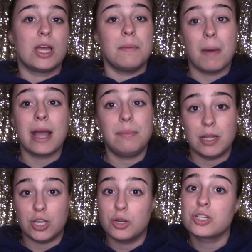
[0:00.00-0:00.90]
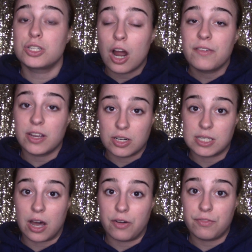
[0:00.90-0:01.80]
in my opinion, you're starving
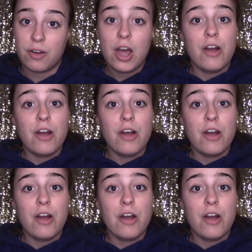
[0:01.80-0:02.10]
yourself